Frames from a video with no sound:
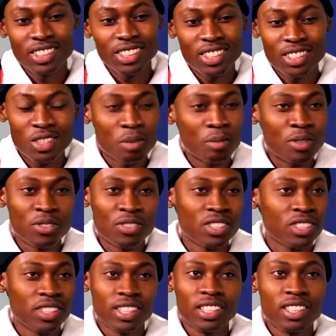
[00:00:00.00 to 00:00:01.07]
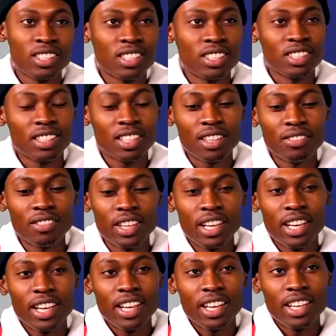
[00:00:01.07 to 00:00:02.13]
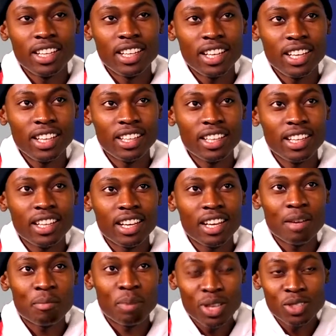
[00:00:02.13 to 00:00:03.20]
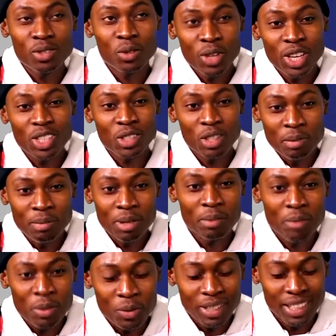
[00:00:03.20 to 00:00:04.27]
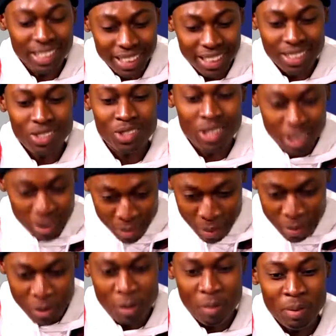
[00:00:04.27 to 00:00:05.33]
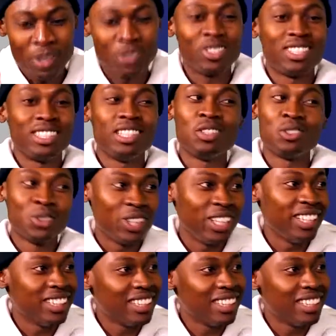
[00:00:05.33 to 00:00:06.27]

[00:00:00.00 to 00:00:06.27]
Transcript: top of his range and stuff. And then a person who actually made me want to get into hip hop so bad was Lil Wayne.